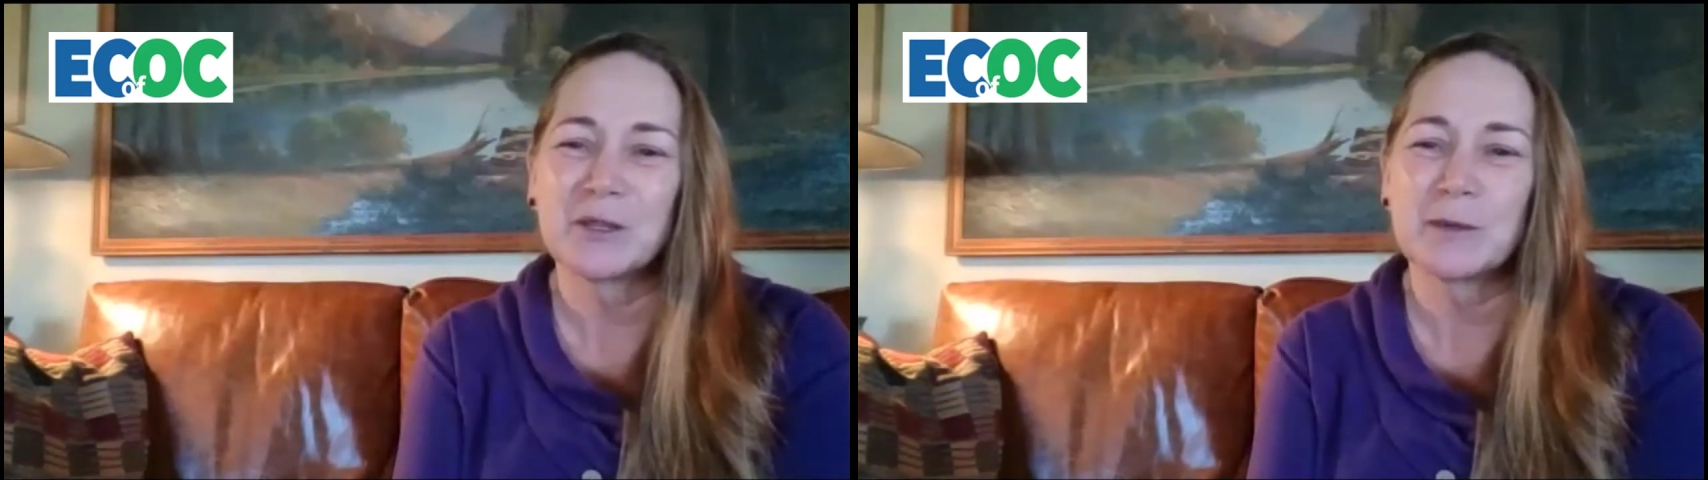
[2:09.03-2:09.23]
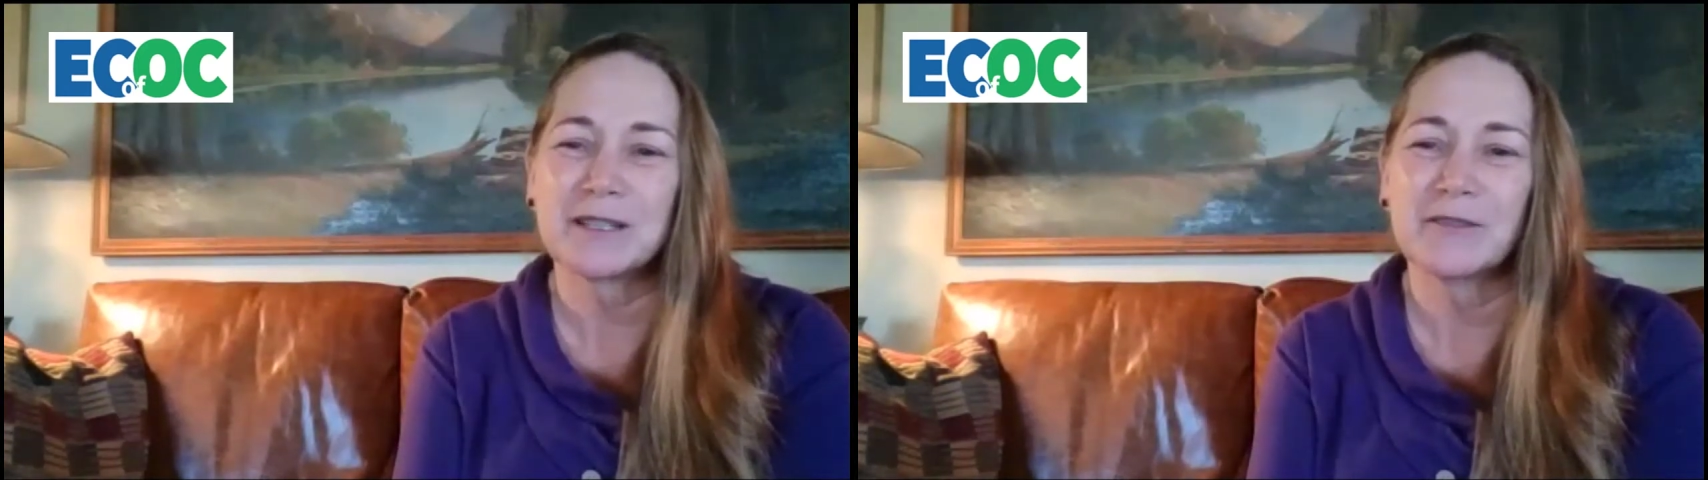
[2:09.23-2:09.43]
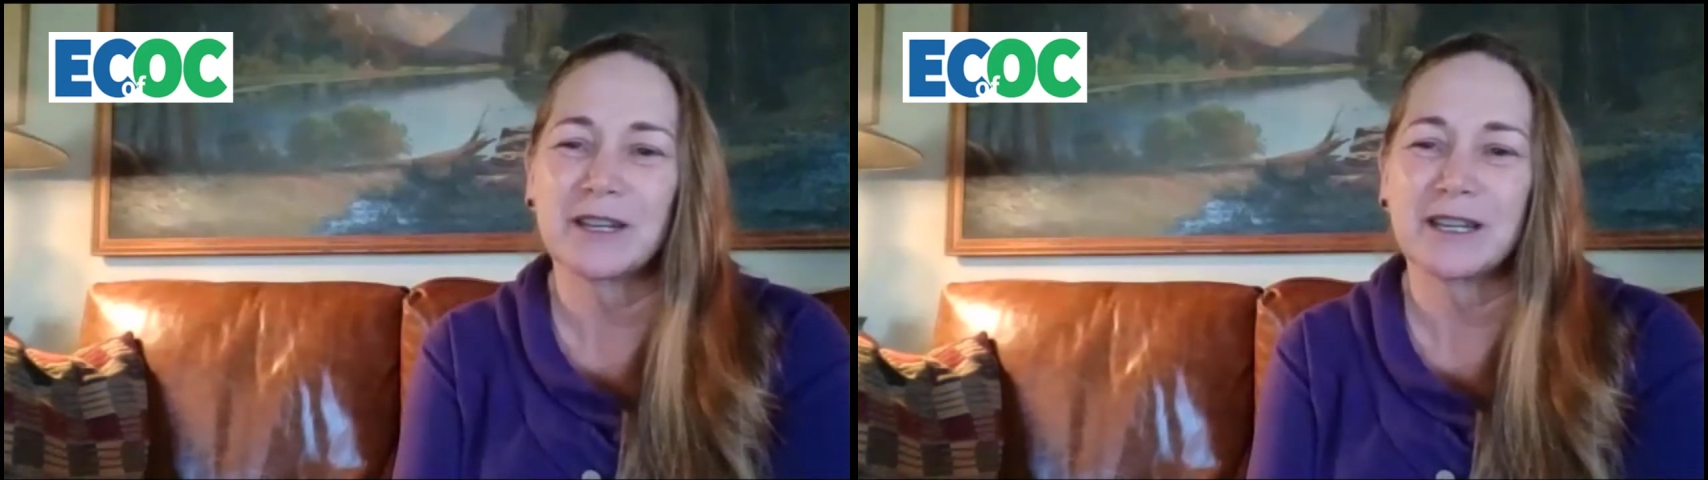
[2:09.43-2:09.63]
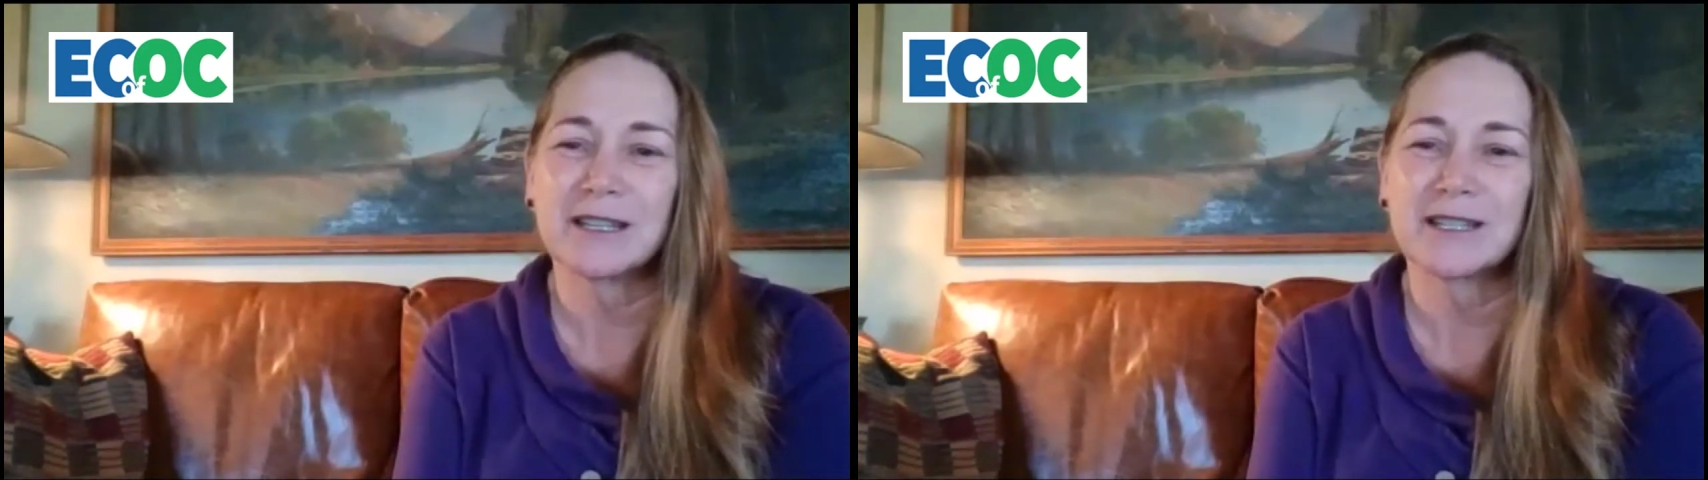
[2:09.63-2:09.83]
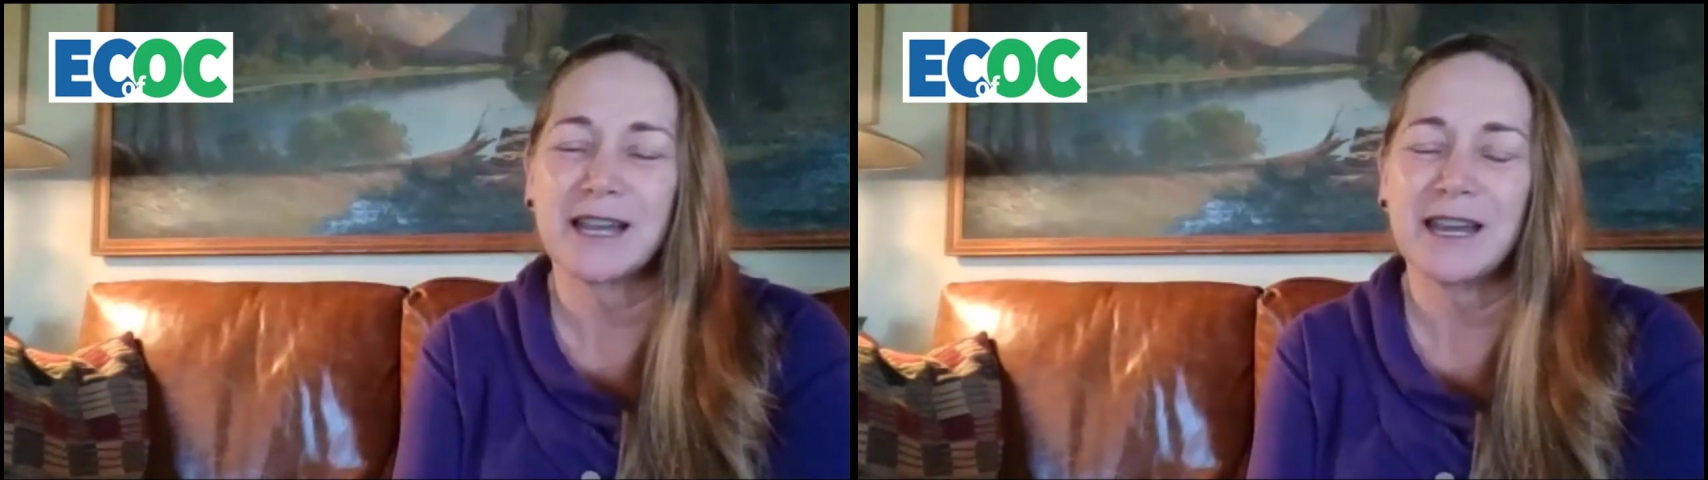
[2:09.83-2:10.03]
specific
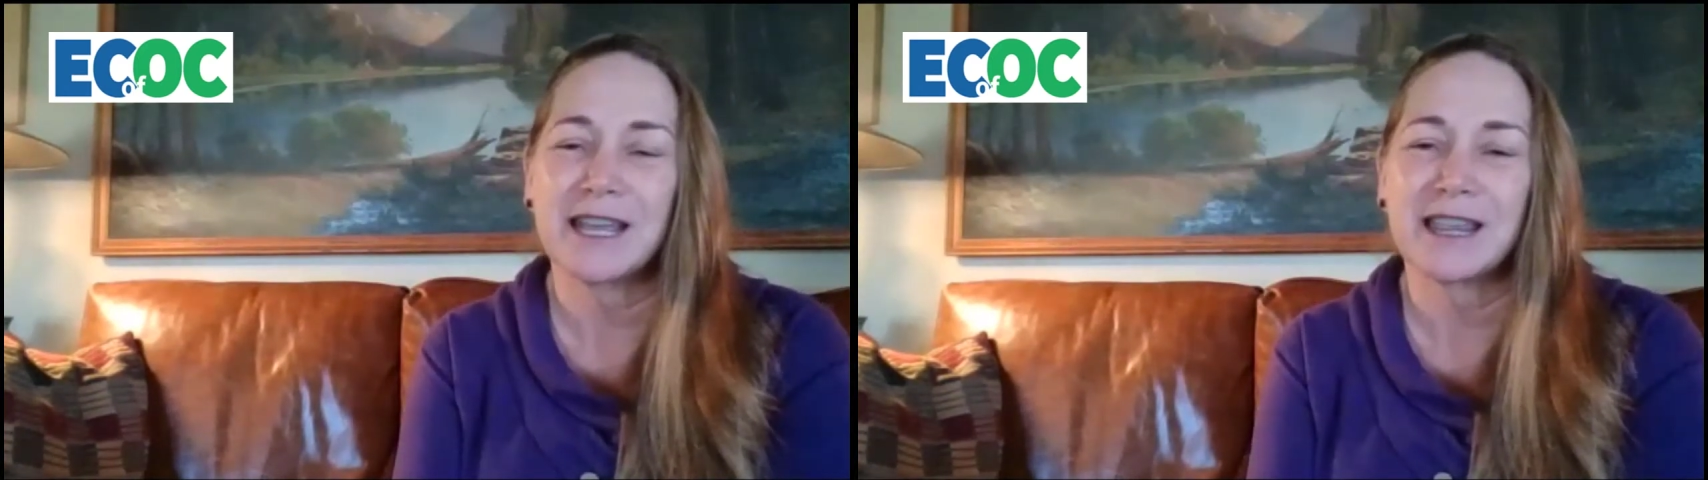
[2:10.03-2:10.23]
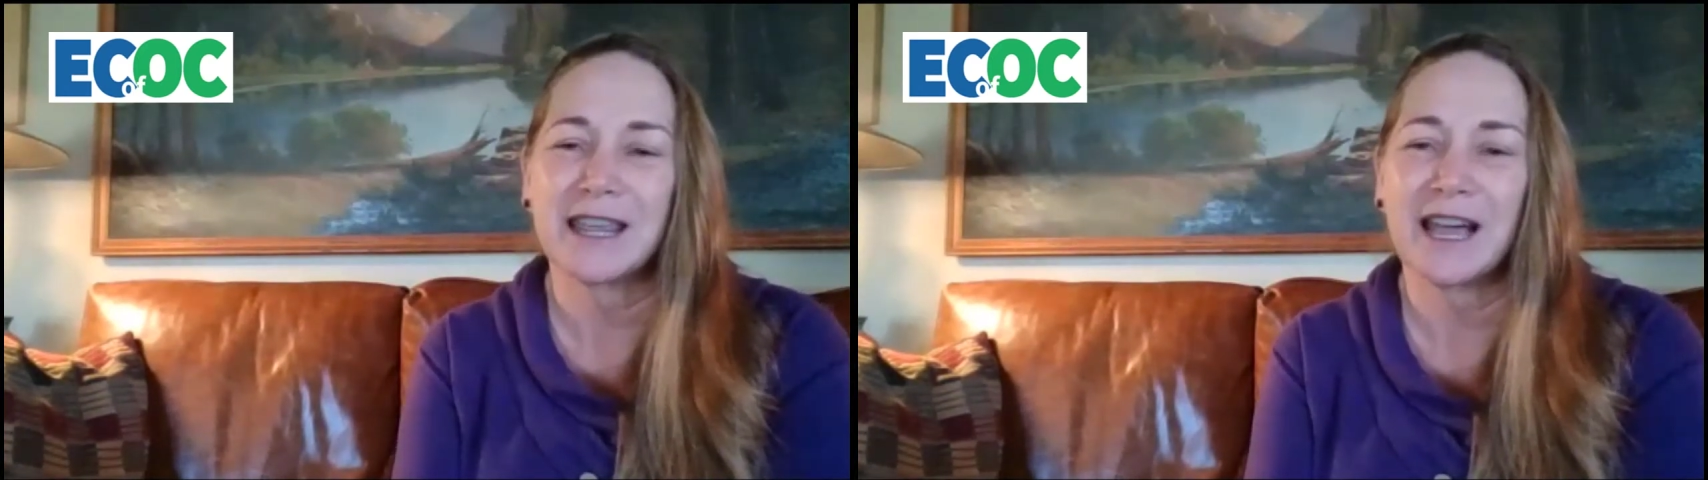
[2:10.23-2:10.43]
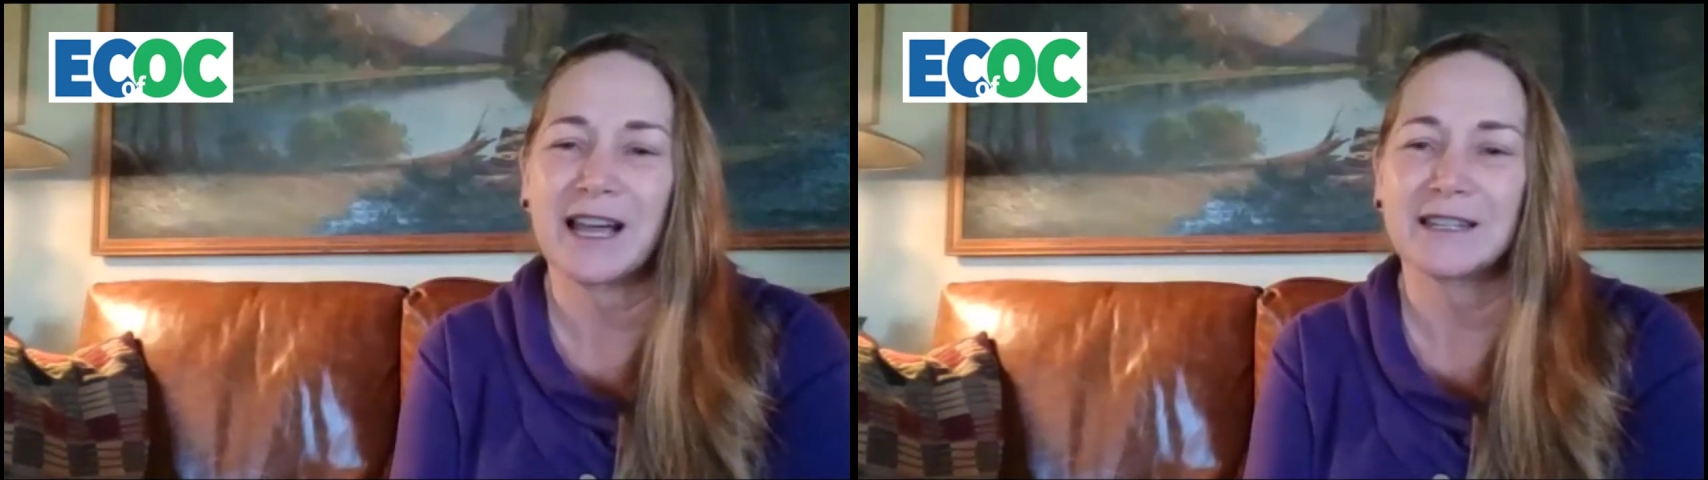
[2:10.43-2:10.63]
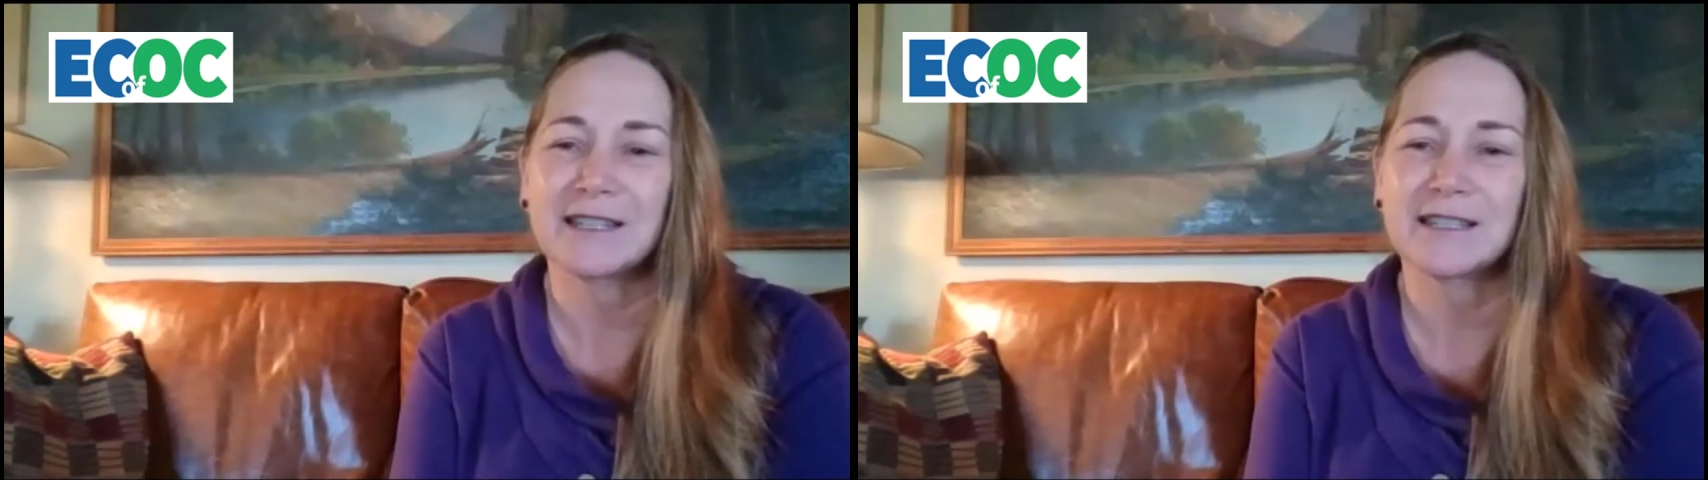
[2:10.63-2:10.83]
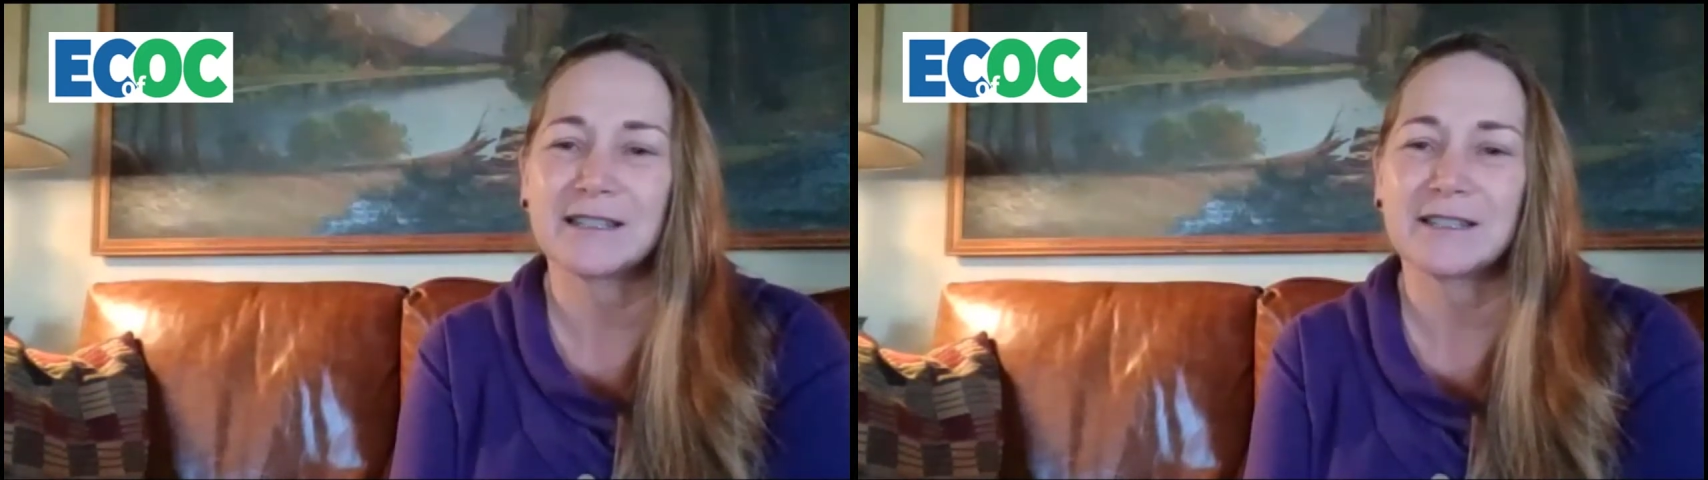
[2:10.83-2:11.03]
in saying that